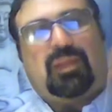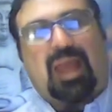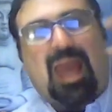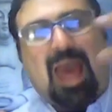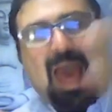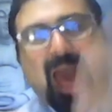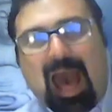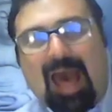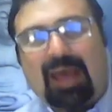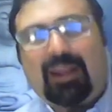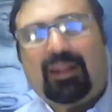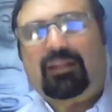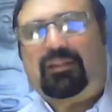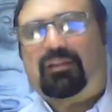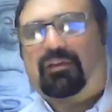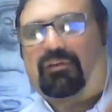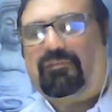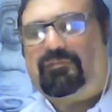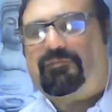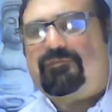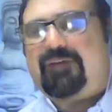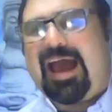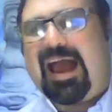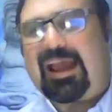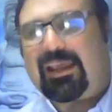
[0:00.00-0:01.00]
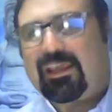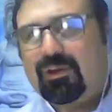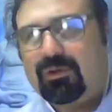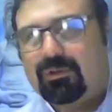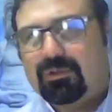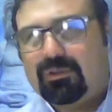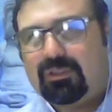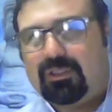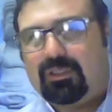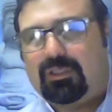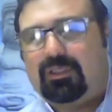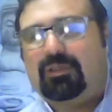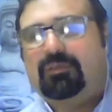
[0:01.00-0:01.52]
added
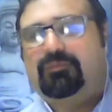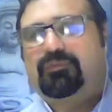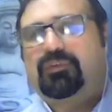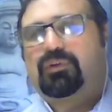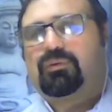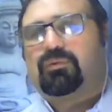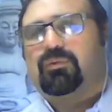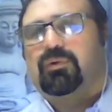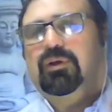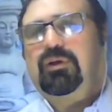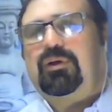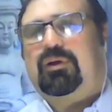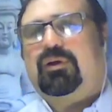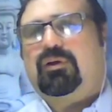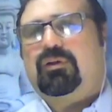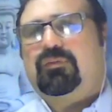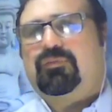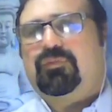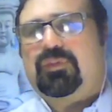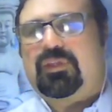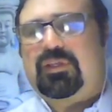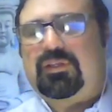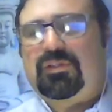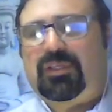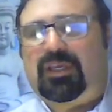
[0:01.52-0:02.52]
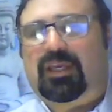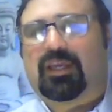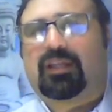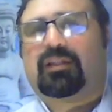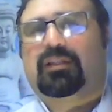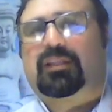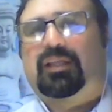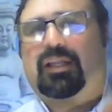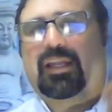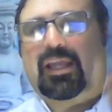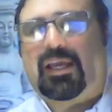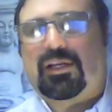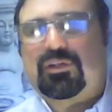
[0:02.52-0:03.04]
faculty, if you will, this
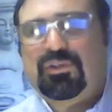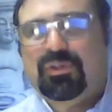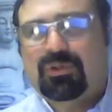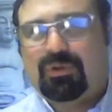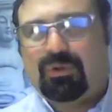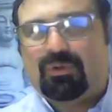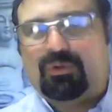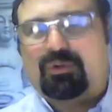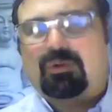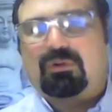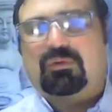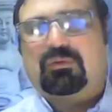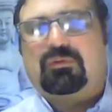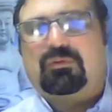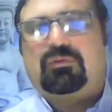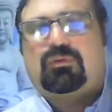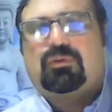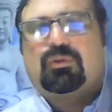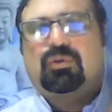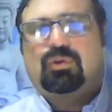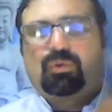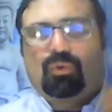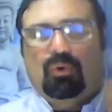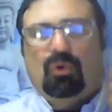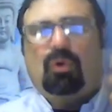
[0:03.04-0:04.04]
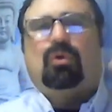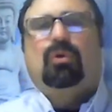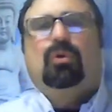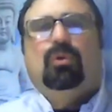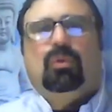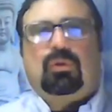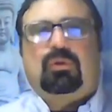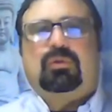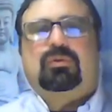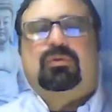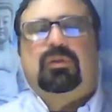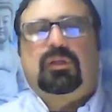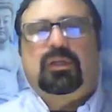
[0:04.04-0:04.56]
intellectual
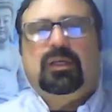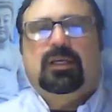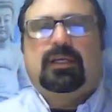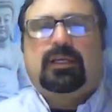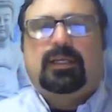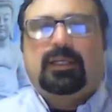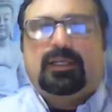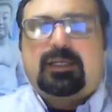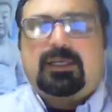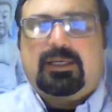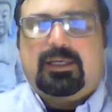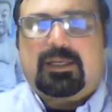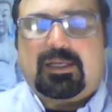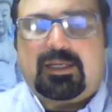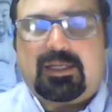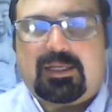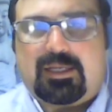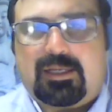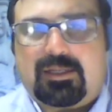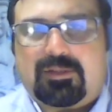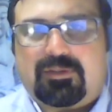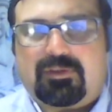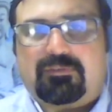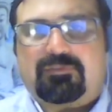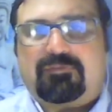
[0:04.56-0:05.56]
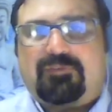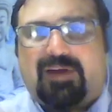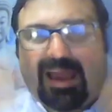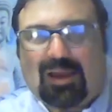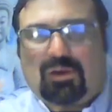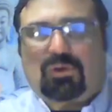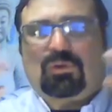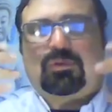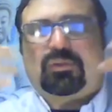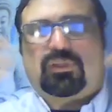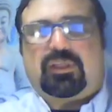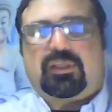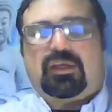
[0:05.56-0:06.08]
tool, the
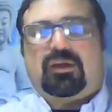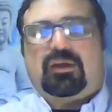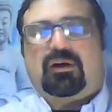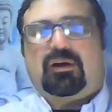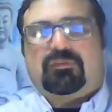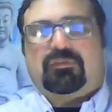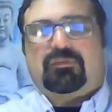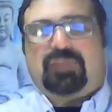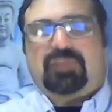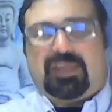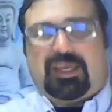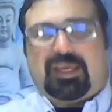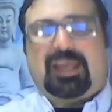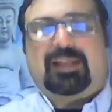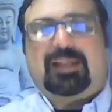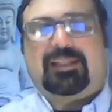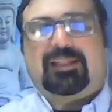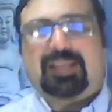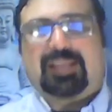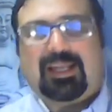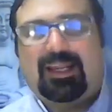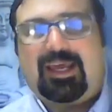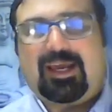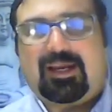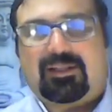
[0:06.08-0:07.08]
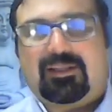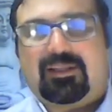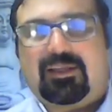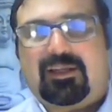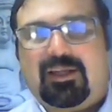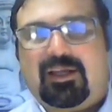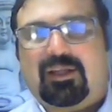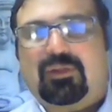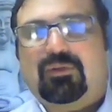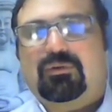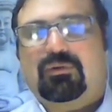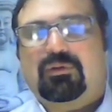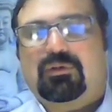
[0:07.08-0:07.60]
faculty of the intellect, in
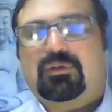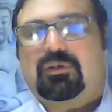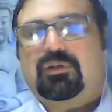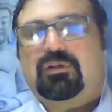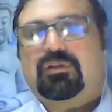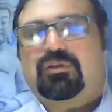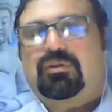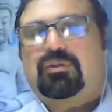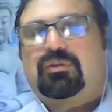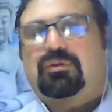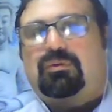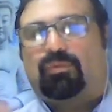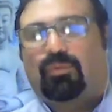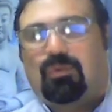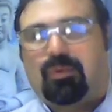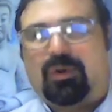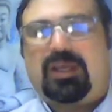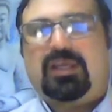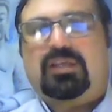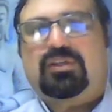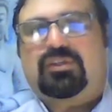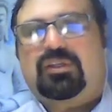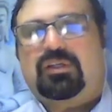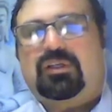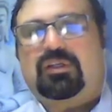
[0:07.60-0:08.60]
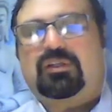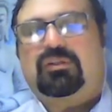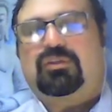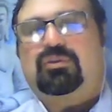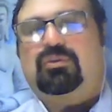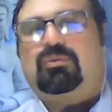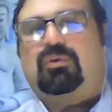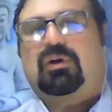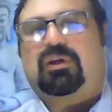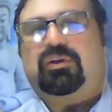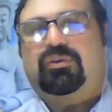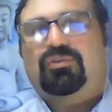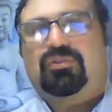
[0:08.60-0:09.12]
other words, to reason,
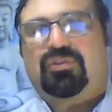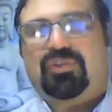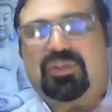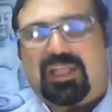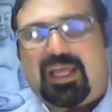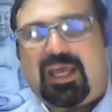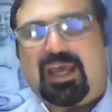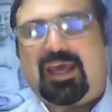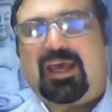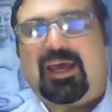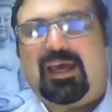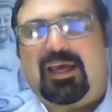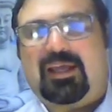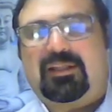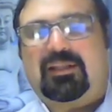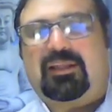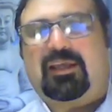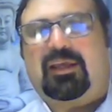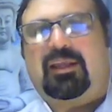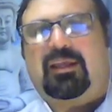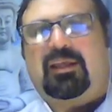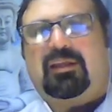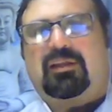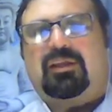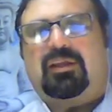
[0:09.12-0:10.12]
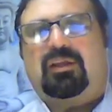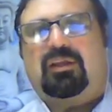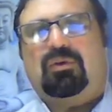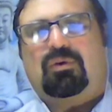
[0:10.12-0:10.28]
to understand, and